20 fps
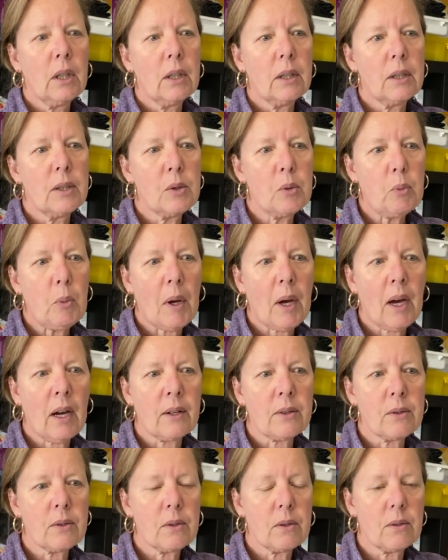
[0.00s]
this
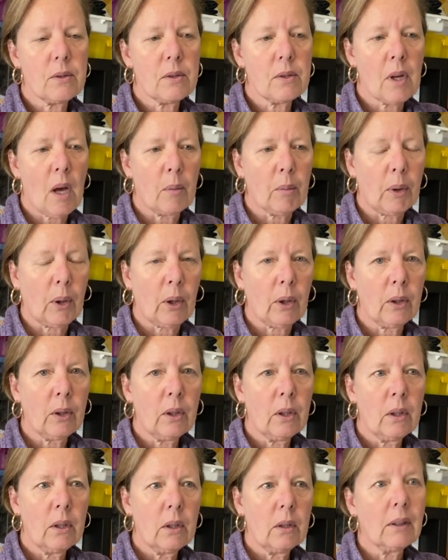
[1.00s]
past summer,
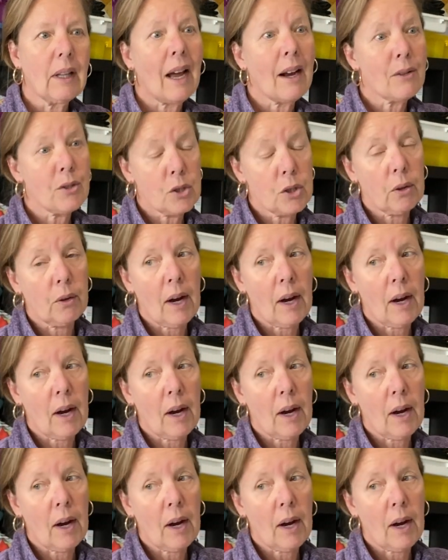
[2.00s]
last